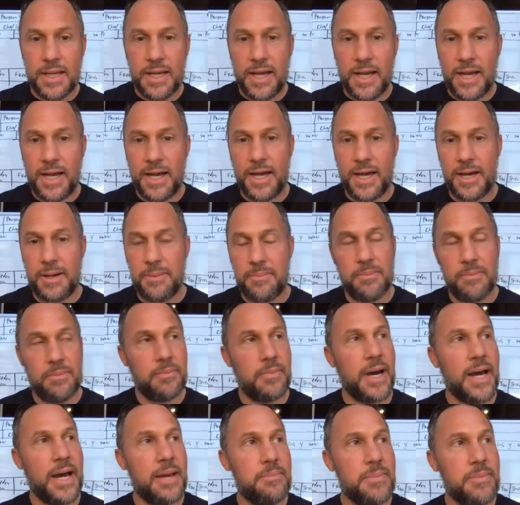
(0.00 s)

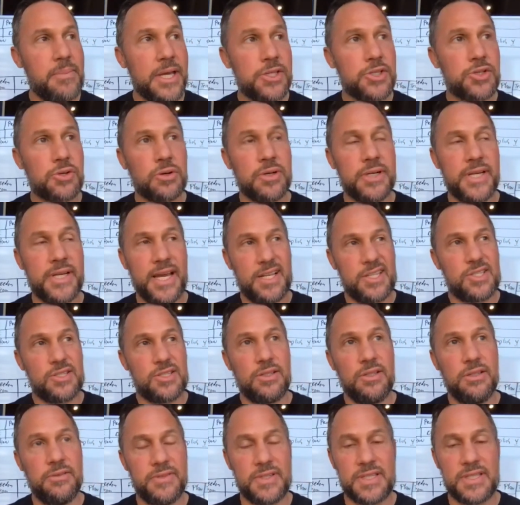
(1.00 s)
My mentor, Dan
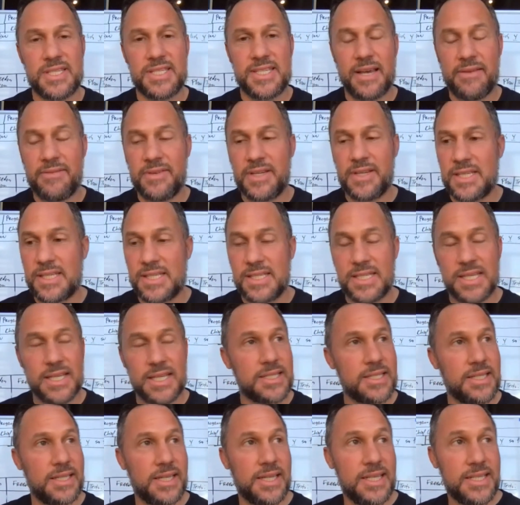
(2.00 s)
Sullivan's
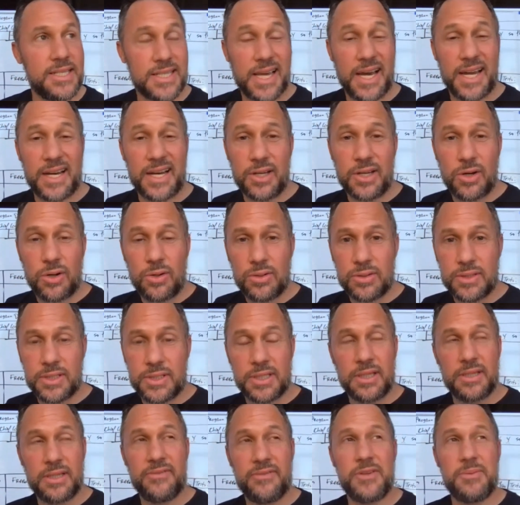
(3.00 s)
76, and he's got a goal
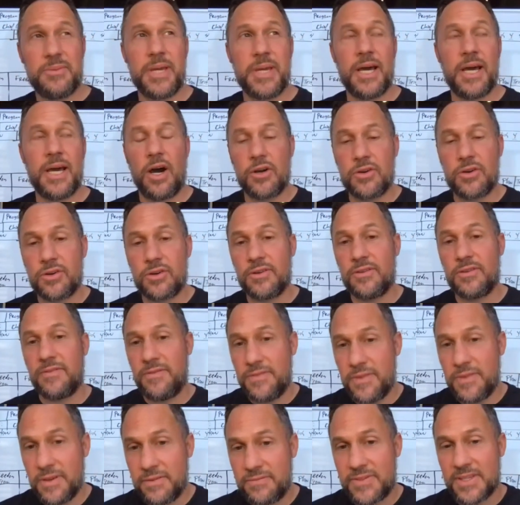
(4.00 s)
to live to be
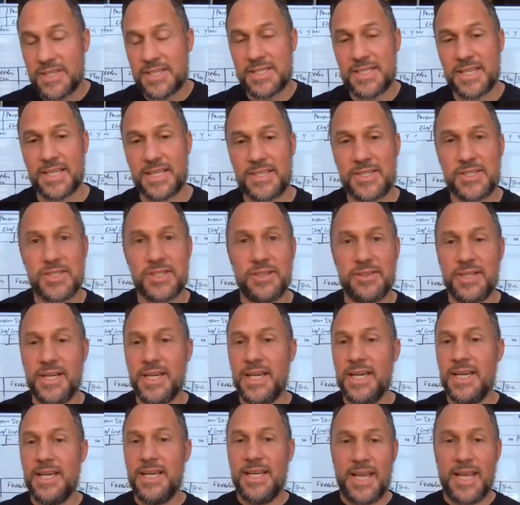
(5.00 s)
156. So
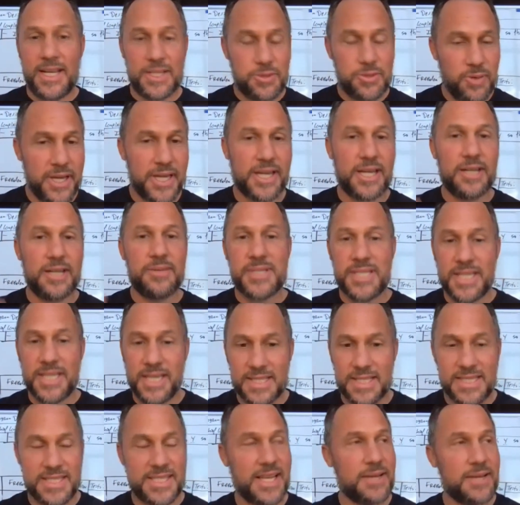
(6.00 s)
that's why he comes and
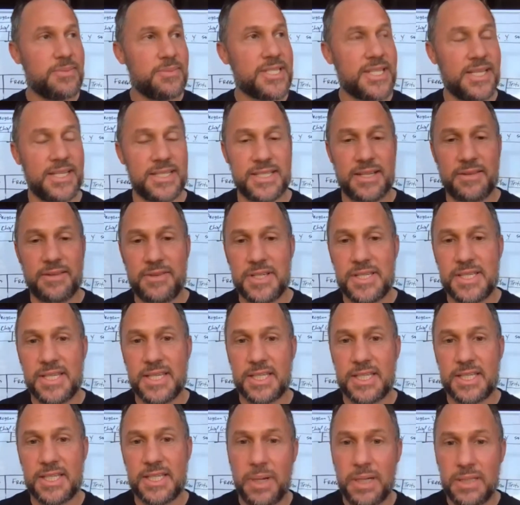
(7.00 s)
gets stem cells every
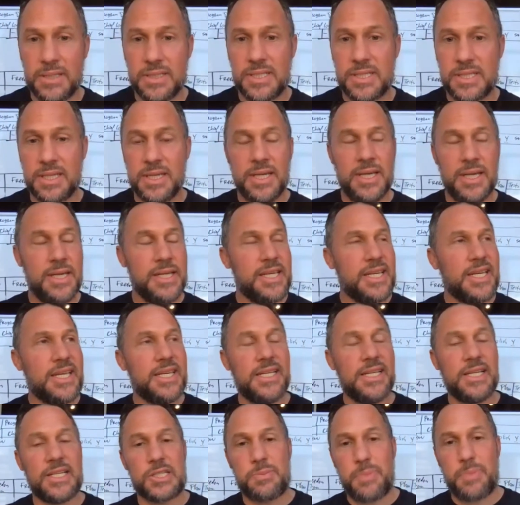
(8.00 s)
6 months.
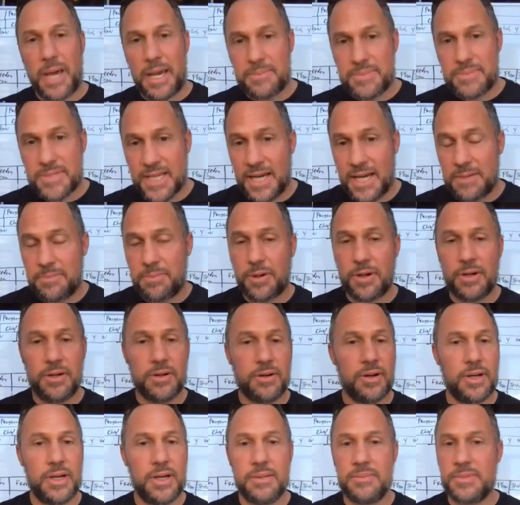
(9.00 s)
He does peptide
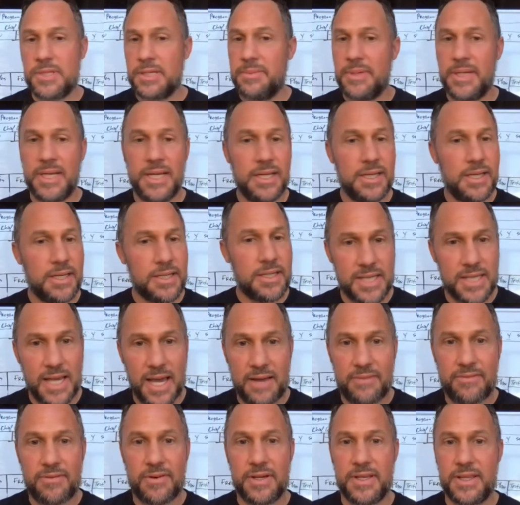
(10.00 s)
programs. I mean, he does
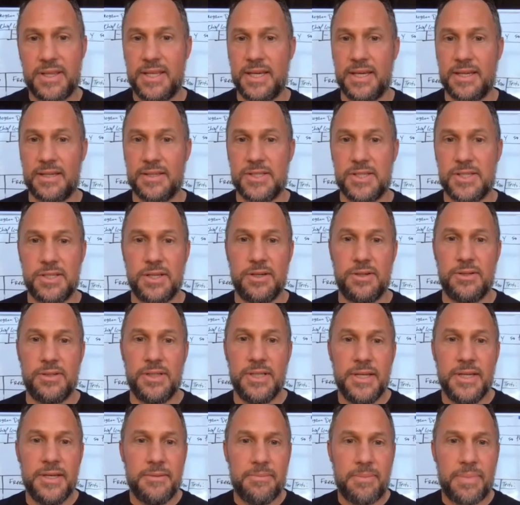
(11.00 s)
everything. So
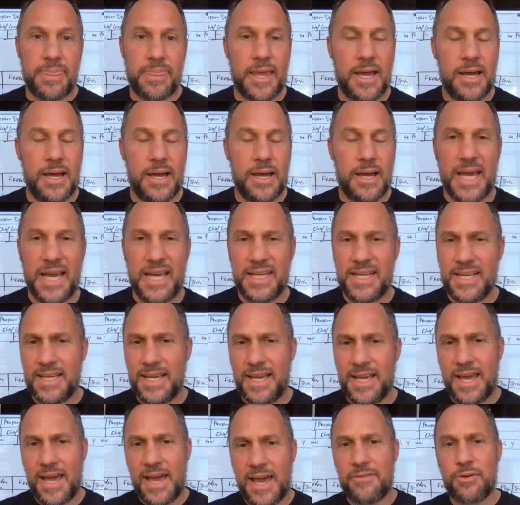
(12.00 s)
and
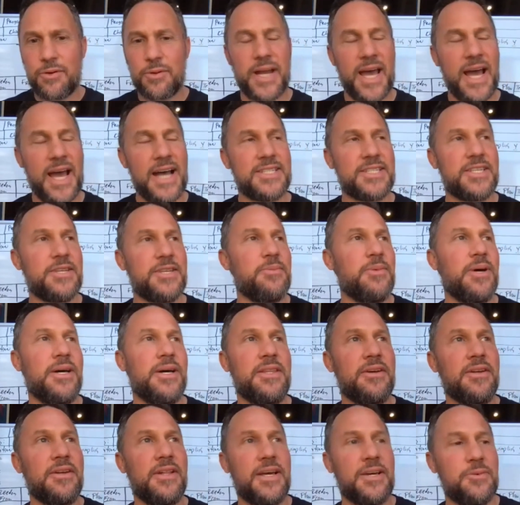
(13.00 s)
everyone asked him,
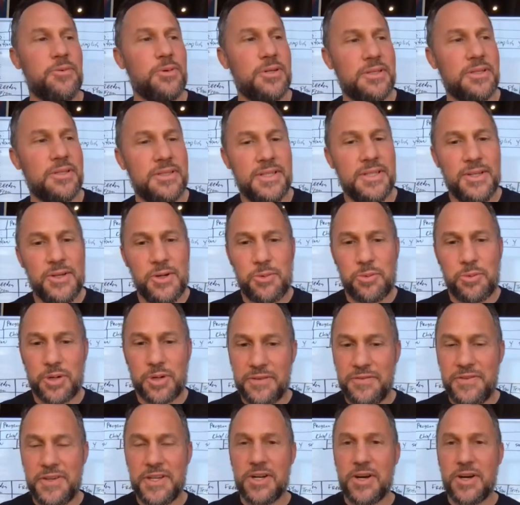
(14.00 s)
they're like, well,
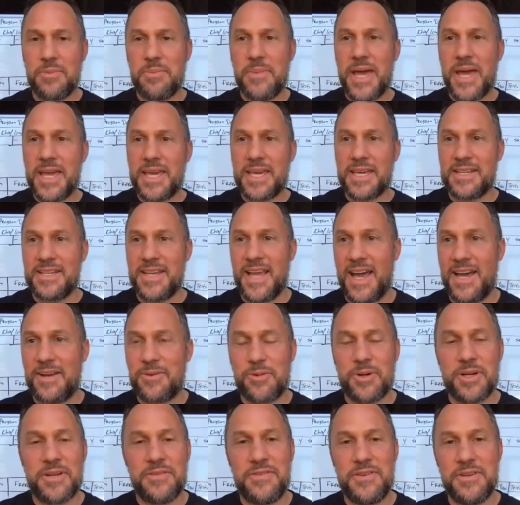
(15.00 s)
what if you don't make it,
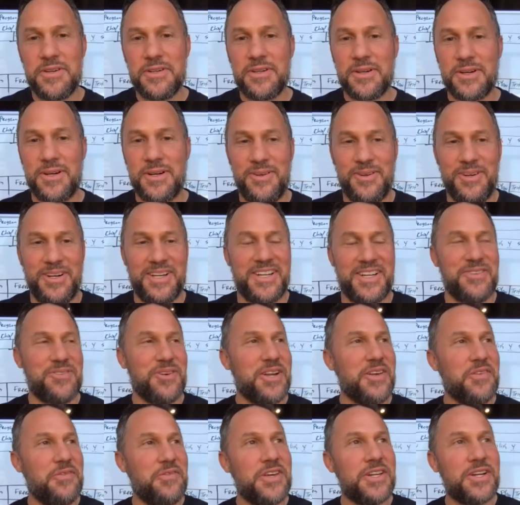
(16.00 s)
Dan? What if you
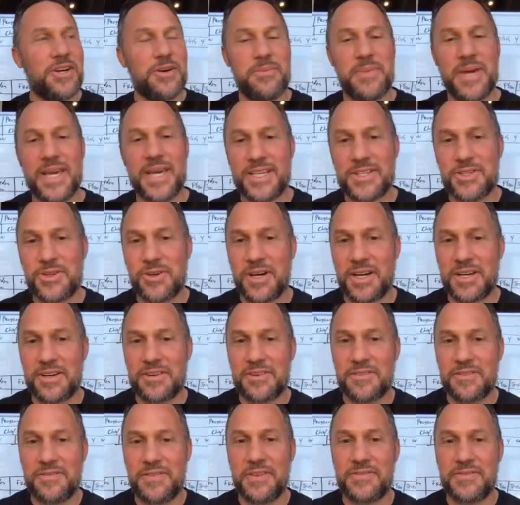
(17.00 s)
don't make it to
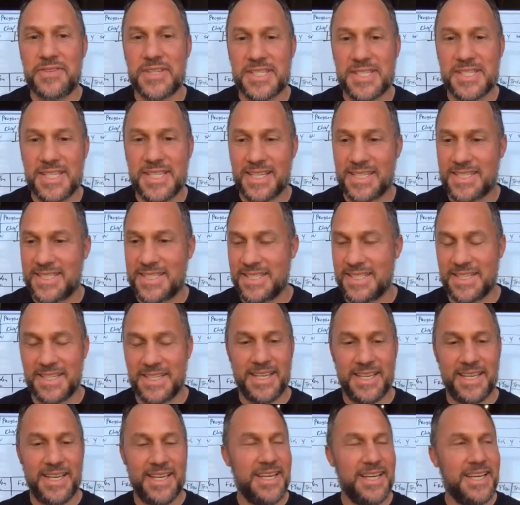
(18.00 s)
156? And
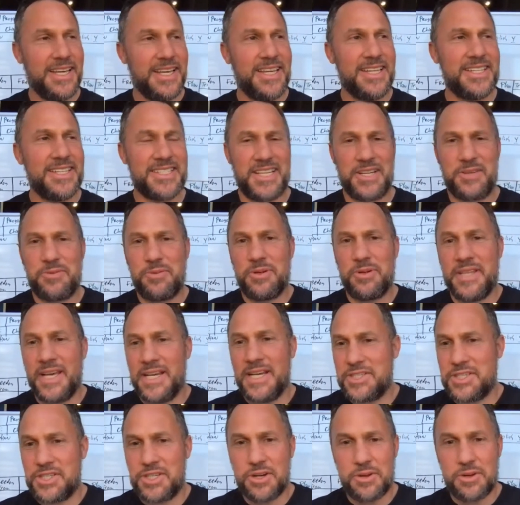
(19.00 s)
he's like, well,
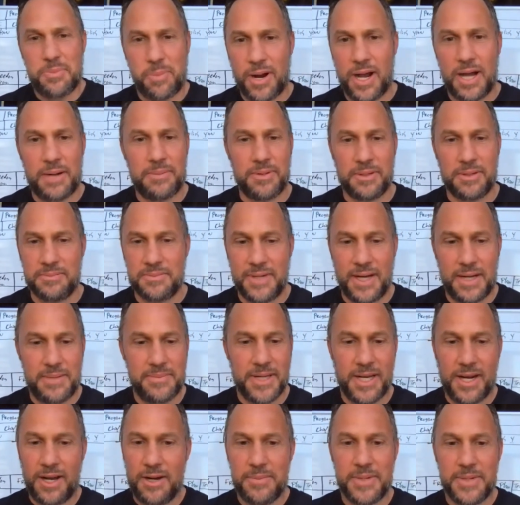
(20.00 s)
that's your problem. I
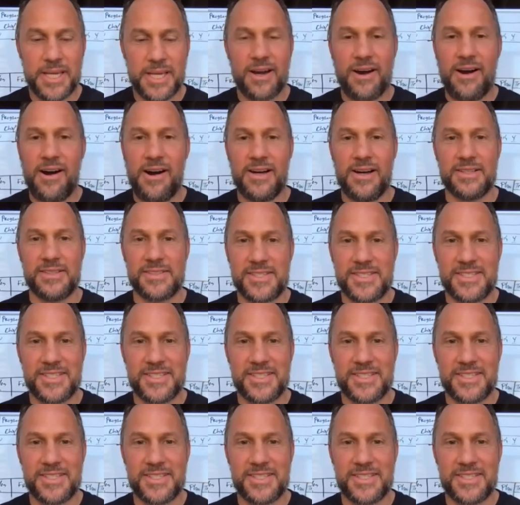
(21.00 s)
mean, I'll be gone.